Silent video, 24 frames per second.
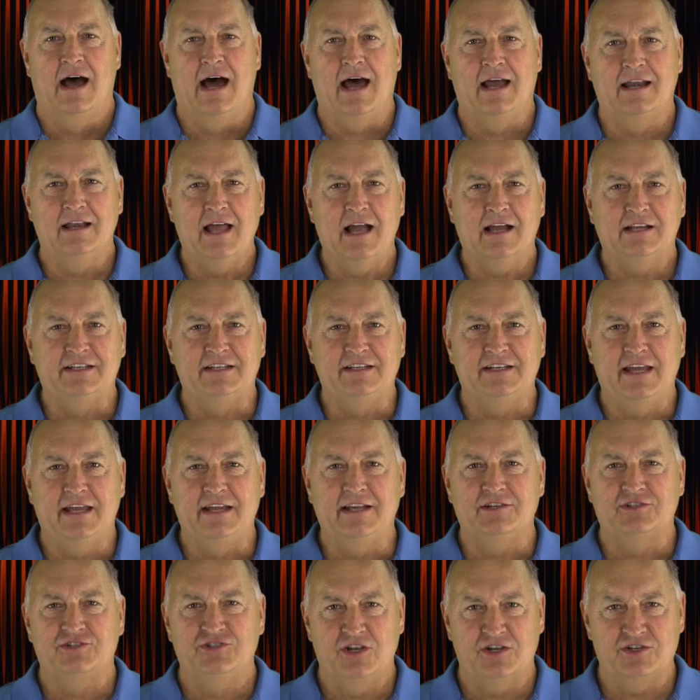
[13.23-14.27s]
I'd like to
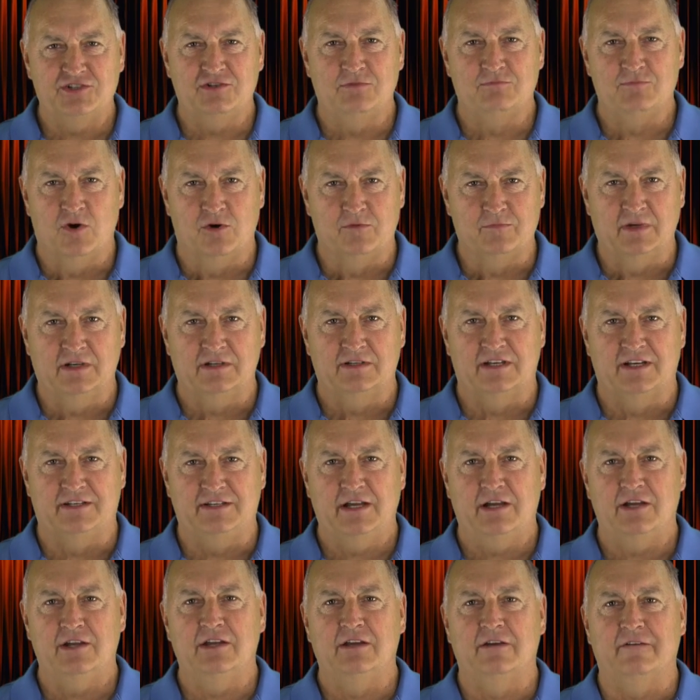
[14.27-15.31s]
take just a moment to
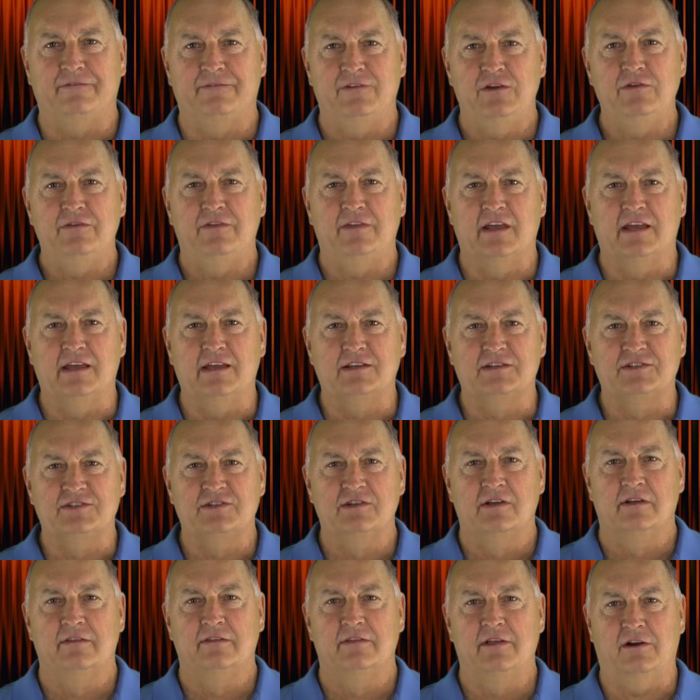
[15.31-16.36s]
tell you a few
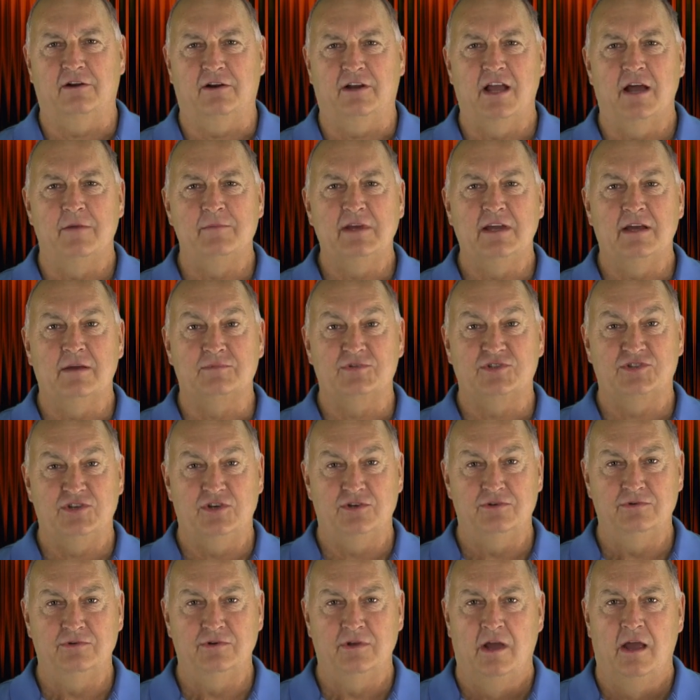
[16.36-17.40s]
things that are coming up
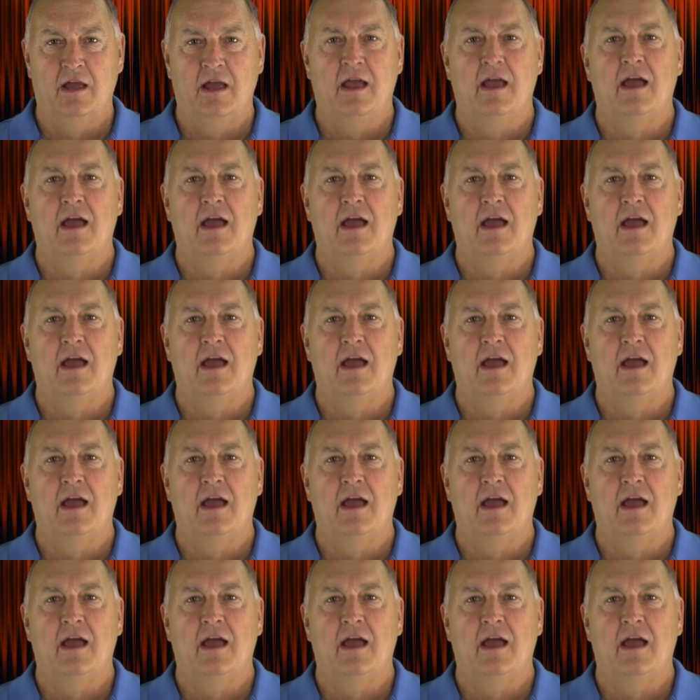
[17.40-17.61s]
soon